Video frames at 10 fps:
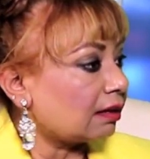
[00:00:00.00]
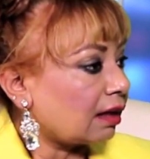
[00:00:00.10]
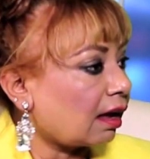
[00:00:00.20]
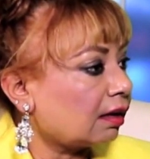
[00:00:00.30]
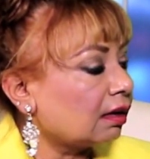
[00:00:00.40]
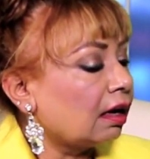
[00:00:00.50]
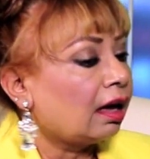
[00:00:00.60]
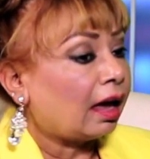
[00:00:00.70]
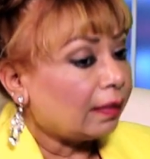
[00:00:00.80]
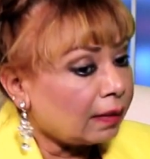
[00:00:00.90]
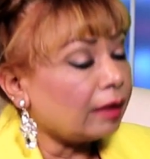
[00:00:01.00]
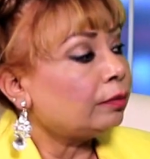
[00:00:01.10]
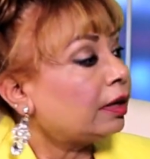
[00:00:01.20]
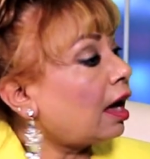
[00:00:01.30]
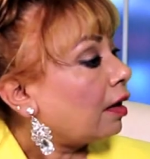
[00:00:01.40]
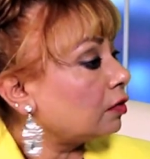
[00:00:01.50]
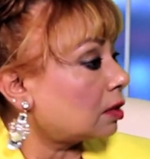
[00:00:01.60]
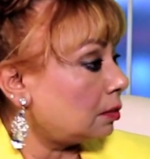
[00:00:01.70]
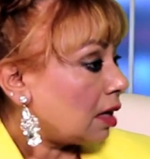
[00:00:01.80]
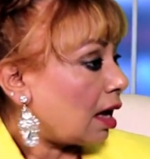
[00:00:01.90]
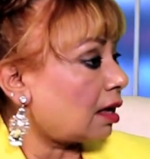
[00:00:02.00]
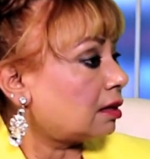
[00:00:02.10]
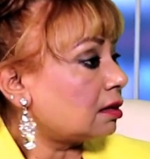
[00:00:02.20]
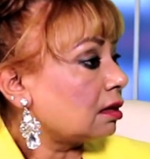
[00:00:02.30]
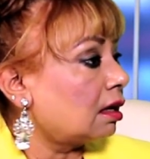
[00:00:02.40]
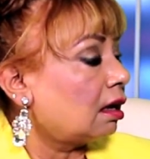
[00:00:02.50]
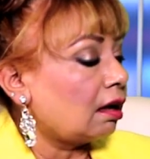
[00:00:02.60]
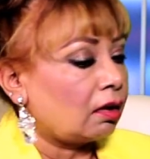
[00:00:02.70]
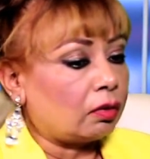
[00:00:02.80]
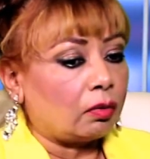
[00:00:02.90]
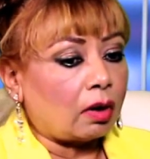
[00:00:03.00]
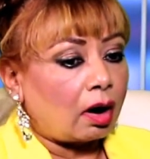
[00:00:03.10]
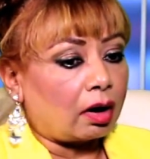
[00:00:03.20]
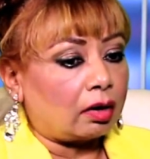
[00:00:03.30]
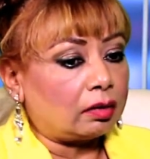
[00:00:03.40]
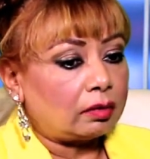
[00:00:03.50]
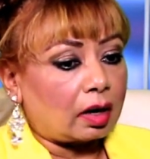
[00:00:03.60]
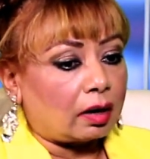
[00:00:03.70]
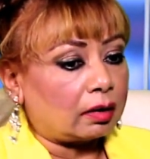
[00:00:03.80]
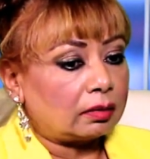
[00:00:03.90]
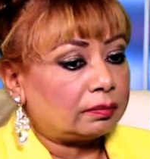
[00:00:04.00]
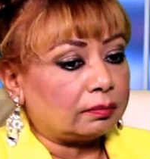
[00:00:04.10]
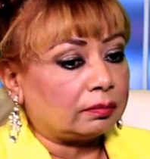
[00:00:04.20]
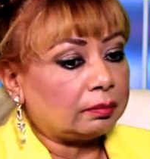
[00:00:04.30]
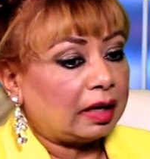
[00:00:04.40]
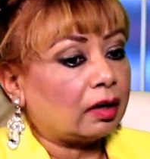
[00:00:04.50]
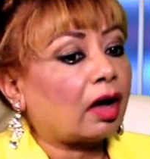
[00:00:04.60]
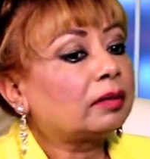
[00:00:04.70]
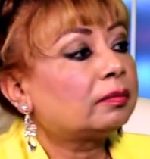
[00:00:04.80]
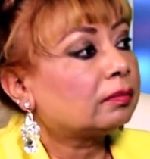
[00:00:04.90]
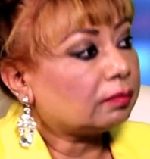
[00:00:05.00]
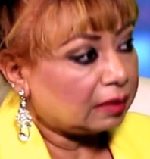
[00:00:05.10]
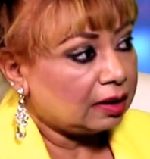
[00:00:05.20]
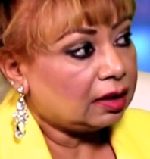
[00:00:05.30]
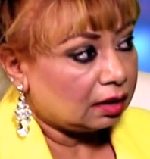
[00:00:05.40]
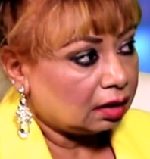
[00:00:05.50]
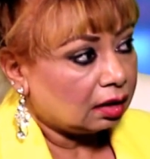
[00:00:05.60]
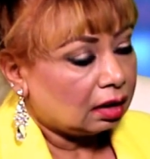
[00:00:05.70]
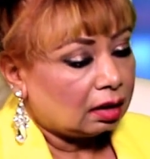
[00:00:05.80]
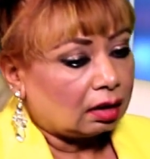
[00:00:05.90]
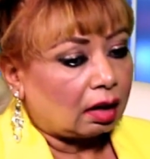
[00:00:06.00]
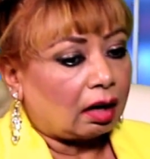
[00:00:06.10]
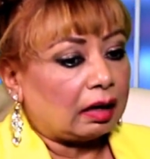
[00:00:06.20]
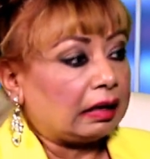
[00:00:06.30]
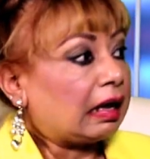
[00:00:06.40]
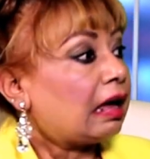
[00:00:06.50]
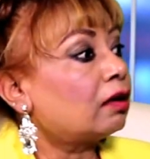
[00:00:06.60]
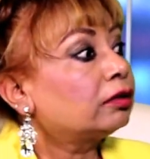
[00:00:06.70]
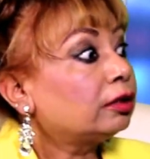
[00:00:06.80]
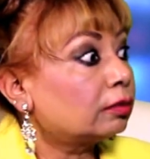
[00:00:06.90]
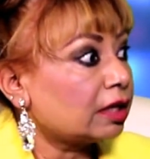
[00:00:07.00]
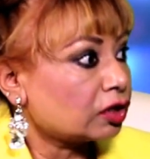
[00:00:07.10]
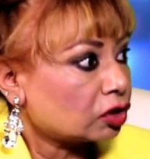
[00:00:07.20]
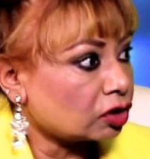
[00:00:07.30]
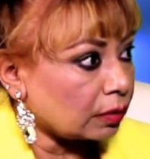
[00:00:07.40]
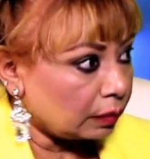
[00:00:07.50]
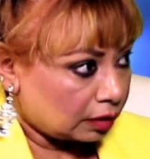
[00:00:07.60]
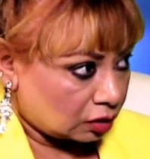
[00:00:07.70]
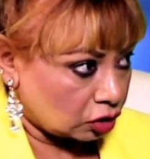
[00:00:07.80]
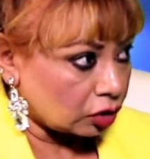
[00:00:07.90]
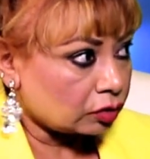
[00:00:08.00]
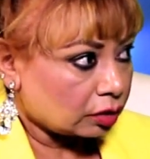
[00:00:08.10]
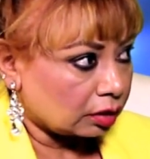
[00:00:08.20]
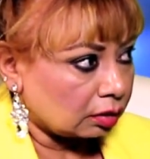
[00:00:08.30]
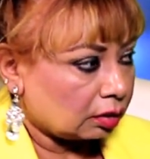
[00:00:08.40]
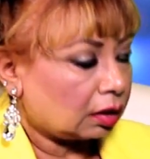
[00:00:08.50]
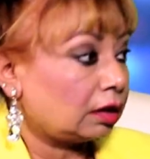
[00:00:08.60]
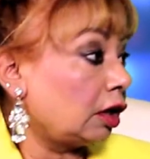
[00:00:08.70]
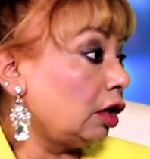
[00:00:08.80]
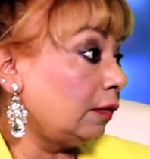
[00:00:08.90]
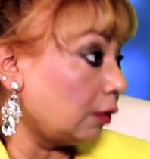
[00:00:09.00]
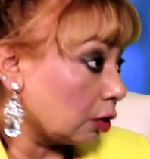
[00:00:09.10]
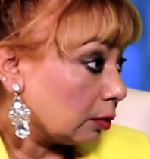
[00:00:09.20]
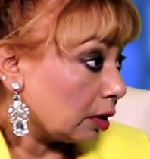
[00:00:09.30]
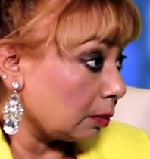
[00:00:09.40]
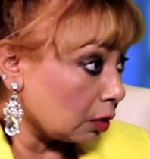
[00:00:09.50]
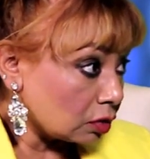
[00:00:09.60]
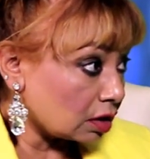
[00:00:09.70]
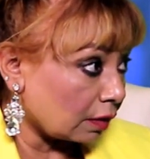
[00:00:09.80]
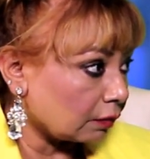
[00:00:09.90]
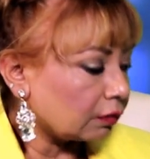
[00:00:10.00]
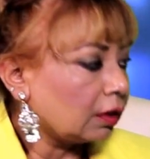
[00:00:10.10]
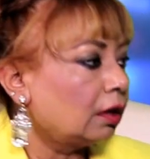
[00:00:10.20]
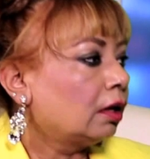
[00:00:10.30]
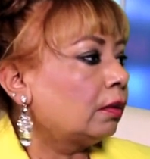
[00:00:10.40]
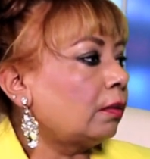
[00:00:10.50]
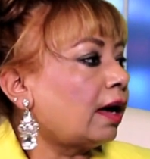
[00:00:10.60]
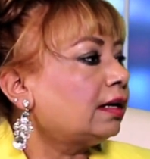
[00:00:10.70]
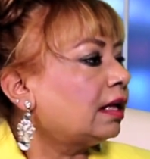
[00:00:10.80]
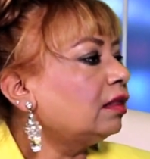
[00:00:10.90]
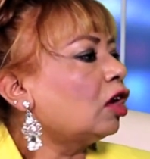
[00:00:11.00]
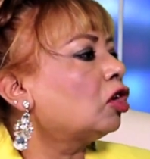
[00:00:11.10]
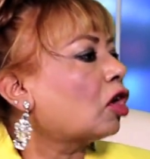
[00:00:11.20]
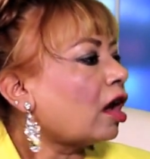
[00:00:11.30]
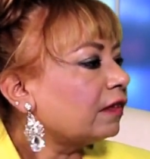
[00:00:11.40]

that. And then mm-hmm. we have some dads who are uh, may not be mm -hmm. uh, in a healthy relationship with their children. Mm -hmm. You know, mm-hmm. they even could be abusive, mm-hmm. right? And they're not